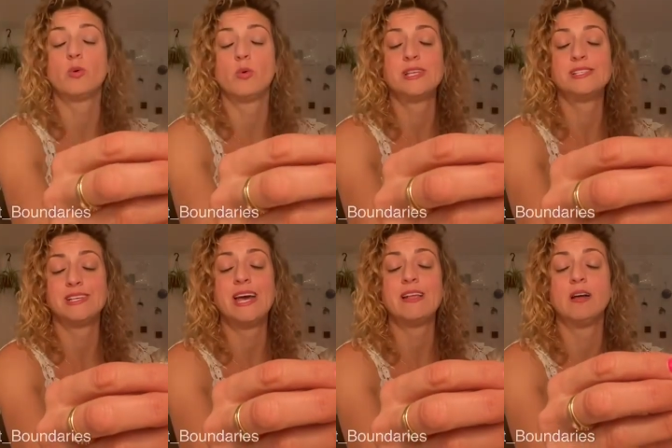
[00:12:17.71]
going to
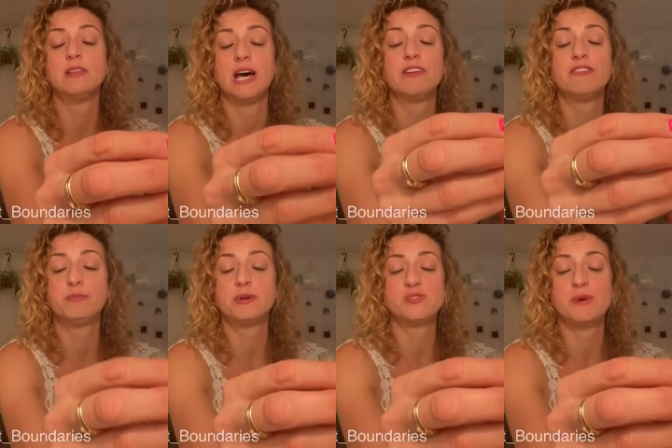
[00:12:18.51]
get a lot of
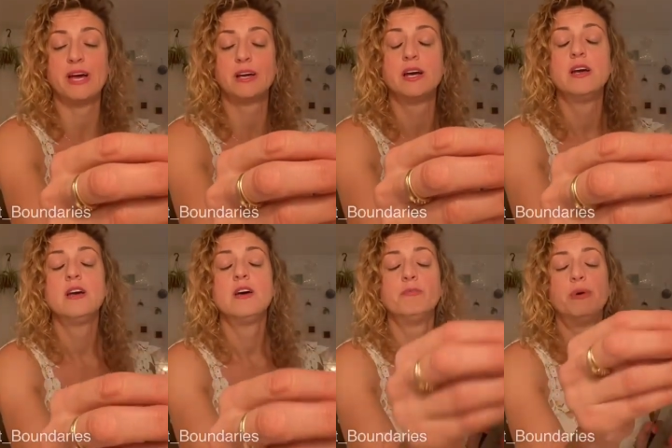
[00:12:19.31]
pushback,
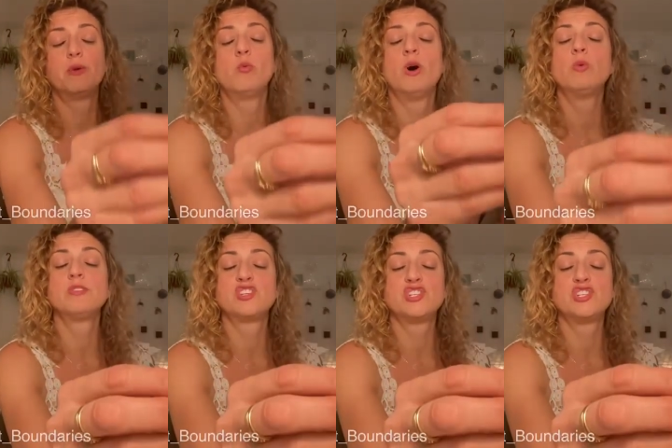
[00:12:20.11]
but what
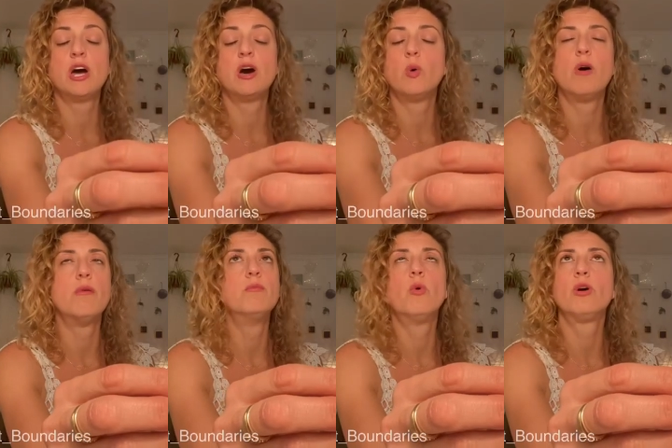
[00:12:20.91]
will show
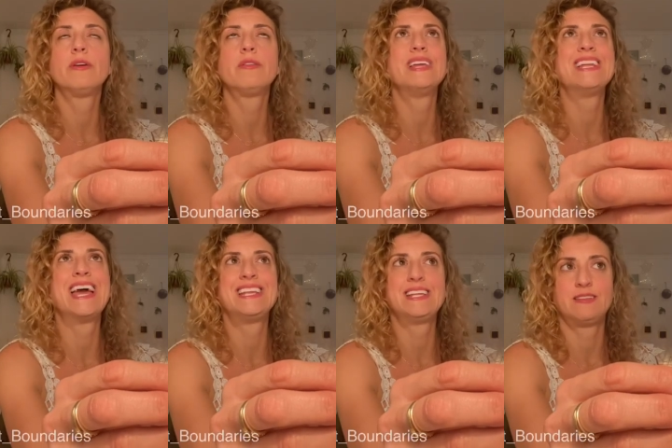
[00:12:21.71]
more than
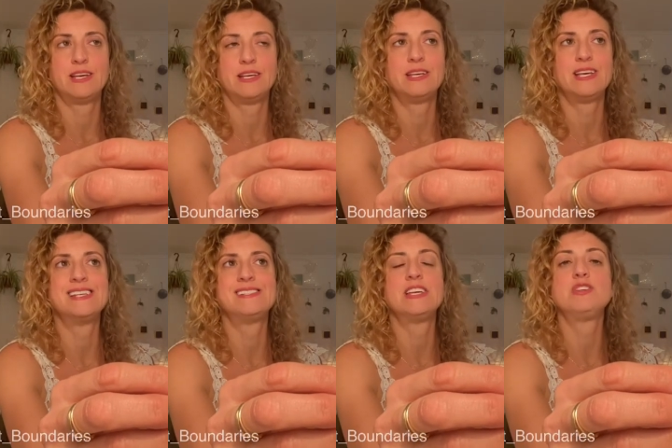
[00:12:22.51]
anything
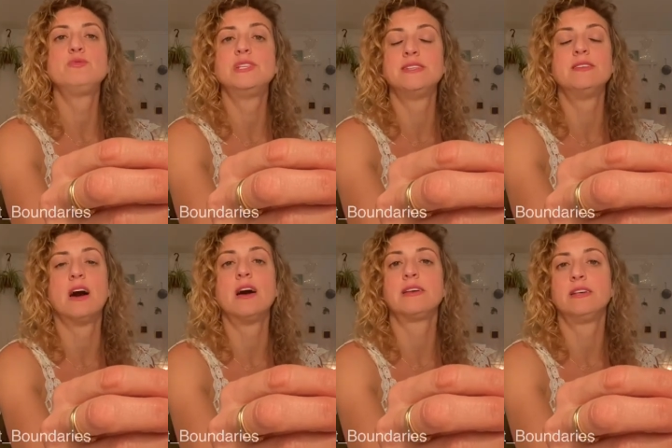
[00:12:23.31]
is that you did
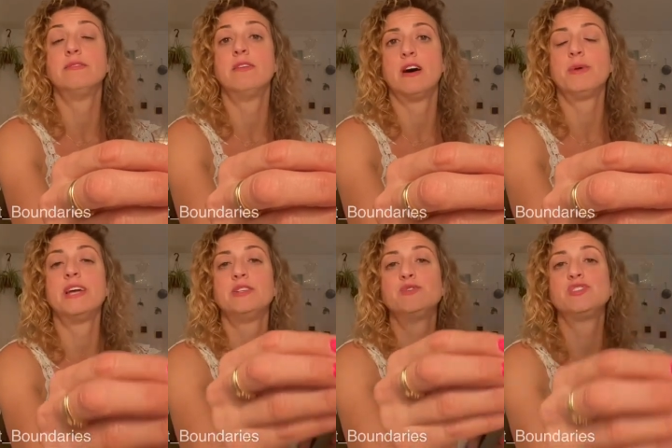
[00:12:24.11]
not give up
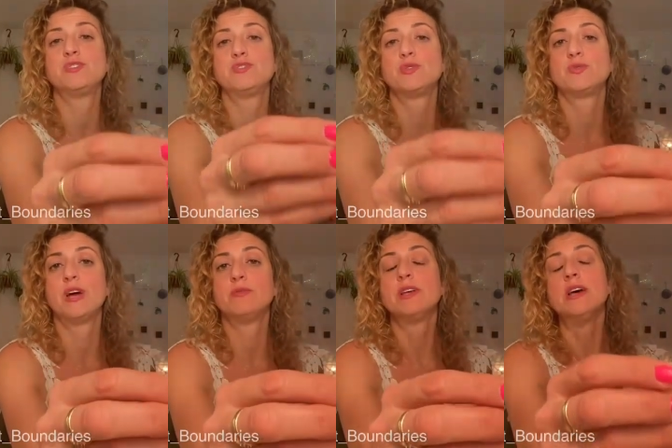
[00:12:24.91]
and you stood your
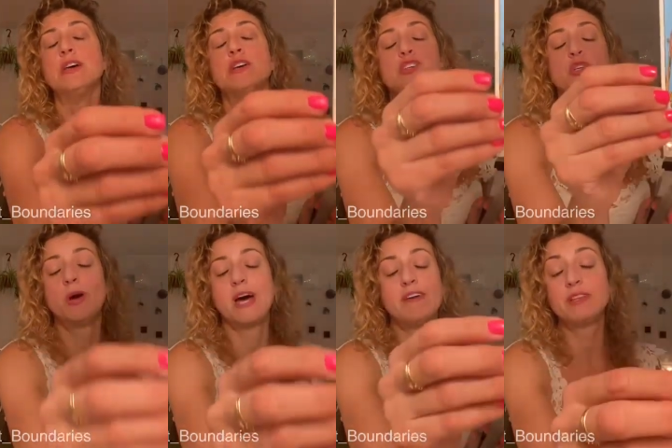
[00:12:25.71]
ground. You
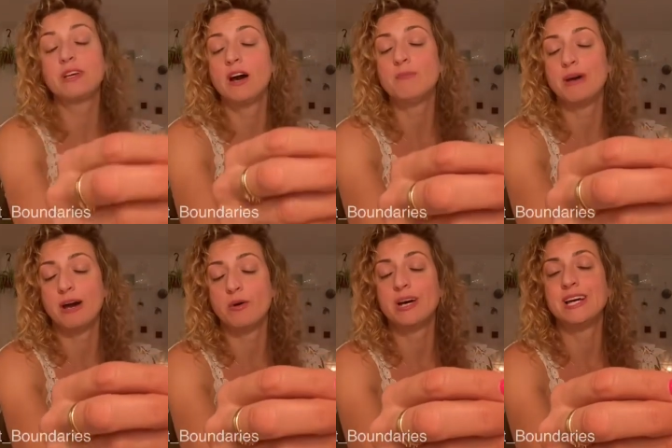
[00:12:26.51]
have to come
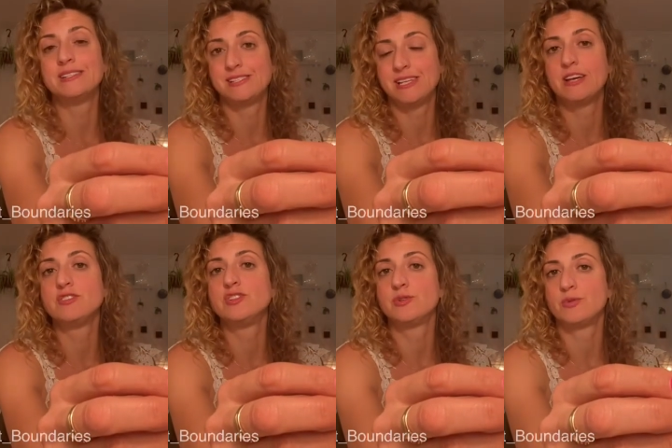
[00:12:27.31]
out and
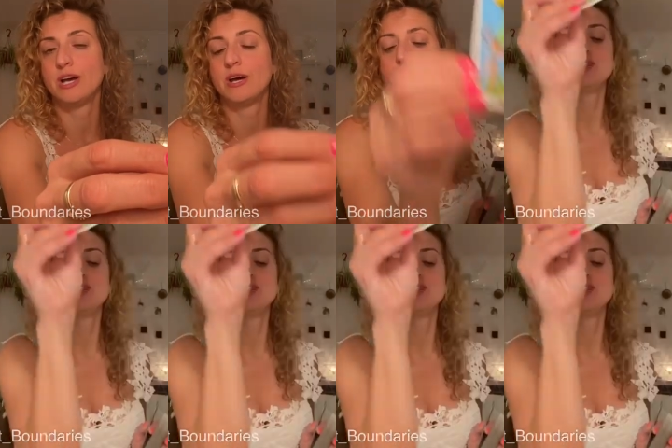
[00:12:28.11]
stand your ground.